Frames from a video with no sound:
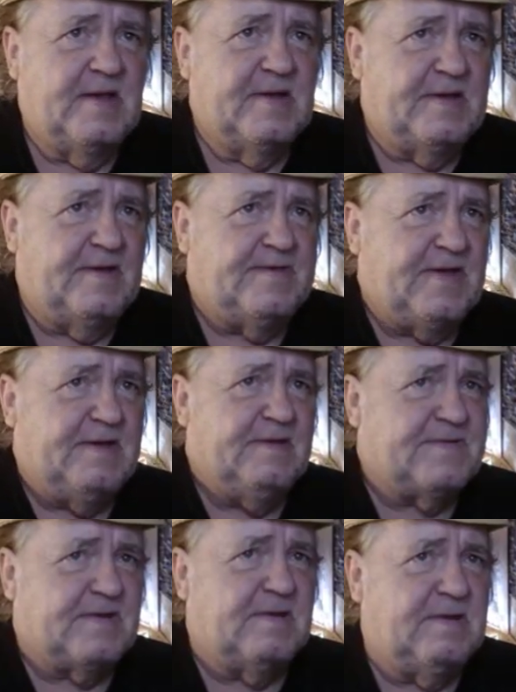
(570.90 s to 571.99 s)
because he is
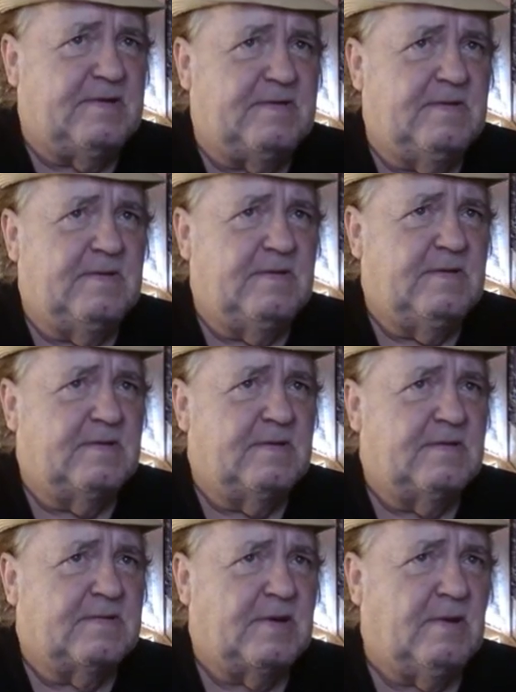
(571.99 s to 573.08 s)
a good
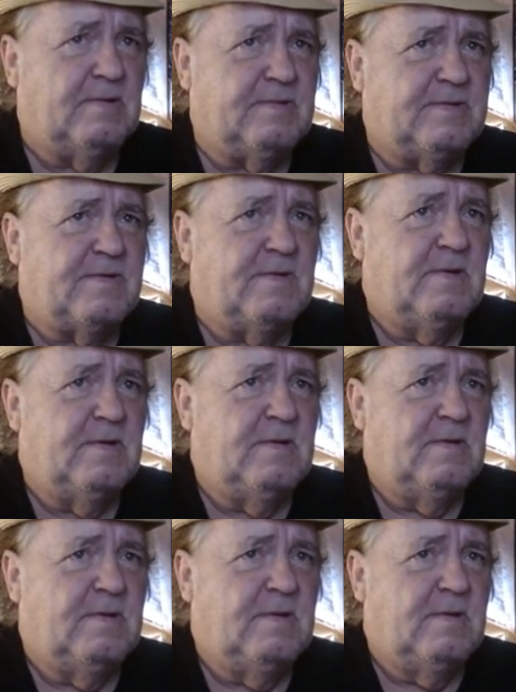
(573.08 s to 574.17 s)
coach.
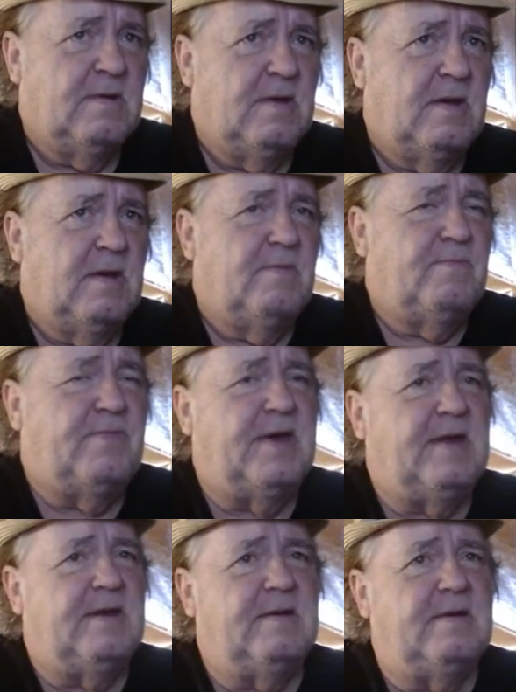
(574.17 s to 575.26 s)

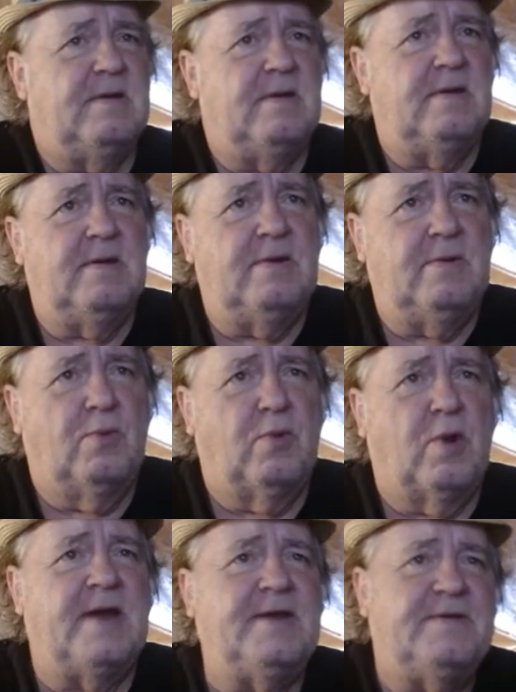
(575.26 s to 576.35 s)
But
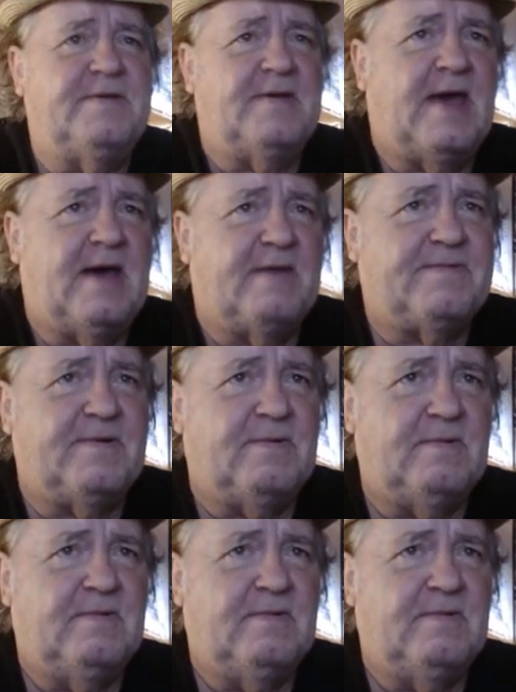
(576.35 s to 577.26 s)
why did you have to